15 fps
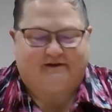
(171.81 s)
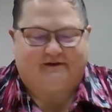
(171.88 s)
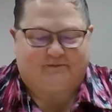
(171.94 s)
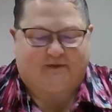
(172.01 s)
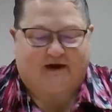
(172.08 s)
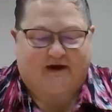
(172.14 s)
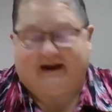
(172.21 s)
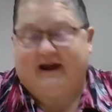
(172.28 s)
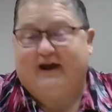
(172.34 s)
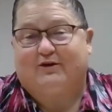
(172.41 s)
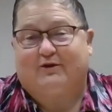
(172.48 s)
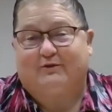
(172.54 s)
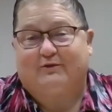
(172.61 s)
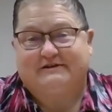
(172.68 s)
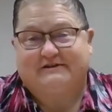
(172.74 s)
my dad
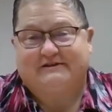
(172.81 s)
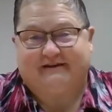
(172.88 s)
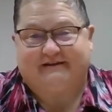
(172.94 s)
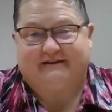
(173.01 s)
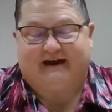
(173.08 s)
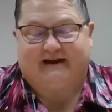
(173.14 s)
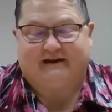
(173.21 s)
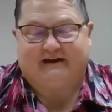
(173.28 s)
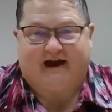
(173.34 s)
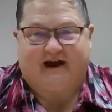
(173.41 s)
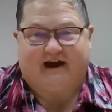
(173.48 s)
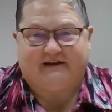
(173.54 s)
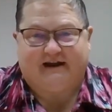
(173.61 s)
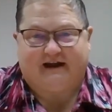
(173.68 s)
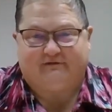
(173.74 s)
always said that
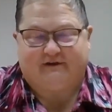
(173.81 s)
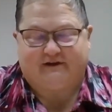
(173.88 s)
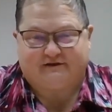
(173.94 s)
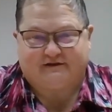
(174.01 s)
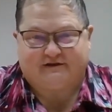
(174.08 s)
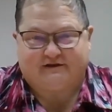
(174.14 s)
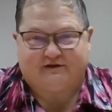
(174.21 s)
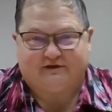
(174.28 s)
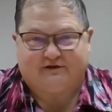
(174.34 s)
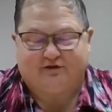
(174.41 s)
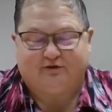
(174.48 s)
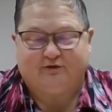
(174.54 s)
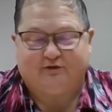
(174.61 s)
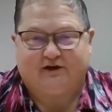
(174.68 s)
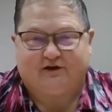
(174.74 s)
God gave us
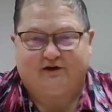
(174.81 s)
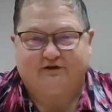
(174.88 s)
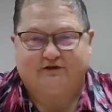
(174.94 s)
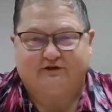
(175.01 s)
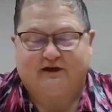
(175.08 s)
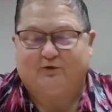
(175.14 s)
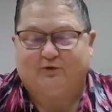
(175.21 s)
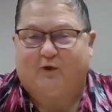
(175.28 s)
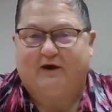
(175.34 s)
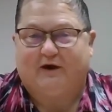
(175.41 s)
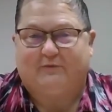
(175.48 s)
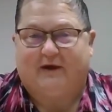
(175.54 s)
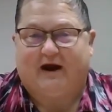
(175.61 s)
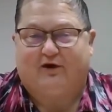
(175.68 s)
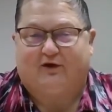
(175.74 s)
two ears and one
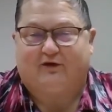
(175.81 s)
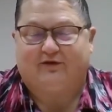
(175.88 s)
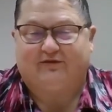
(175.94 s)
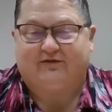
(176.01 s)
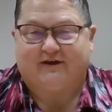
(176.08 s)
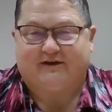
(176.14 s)
mouth,